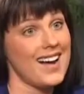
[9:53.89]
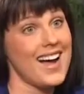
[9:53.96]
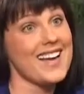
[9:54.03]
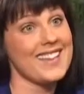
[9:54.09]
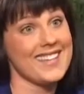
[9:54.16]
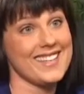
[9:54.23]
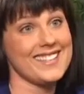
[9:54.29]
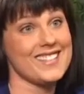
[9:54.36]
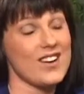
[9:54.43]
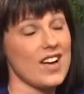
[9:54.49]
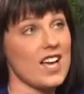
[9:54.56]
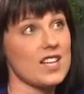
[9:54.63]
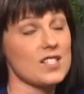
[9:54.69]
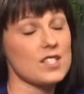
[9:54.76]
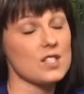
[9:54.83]
I think so. I
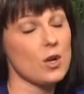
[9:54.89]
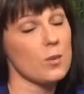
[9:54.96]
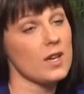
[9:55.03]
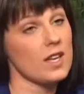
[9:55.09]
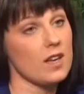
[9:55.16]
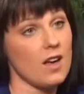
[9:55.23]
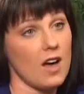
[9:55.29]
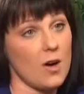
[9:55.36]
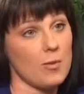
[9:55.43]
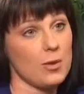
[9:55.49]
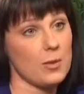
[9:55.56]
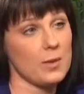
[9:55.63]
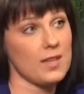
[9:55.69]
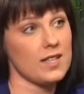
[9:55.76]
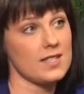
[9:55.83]
got so many
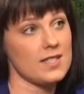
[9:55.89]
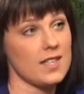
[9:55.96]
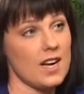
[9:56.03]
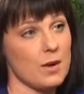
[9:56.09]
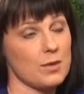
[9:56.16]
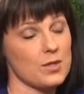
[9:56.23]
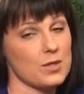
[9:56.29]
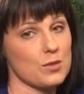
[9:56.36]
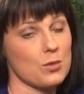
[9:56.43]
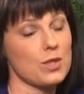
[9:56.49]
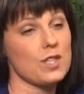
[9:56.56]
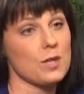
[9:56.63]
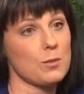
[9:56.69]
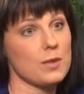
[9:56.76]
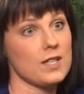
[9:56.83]
compliments, and I was
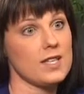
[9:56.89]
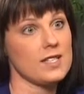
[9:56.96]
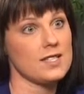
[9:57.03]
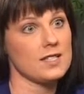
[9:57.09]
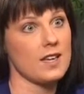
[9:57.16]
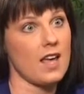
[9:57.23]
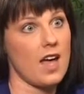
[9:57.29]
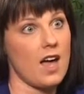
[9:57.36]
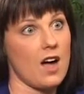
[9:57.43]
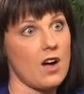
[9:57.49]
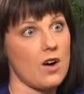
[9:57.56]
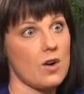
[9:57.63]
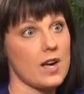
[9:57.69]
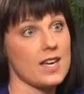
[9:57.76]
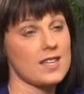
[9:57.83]
really pleased at
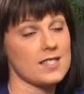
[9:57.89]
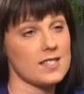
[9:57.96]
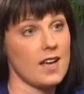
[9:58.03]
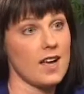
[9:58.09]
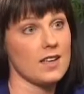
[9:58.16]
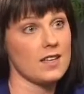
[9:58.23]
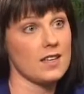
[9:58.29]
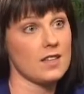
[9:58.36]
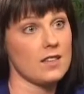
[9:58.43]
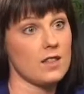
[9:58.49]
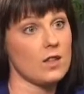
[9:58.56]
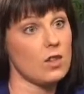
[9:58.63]
how excited the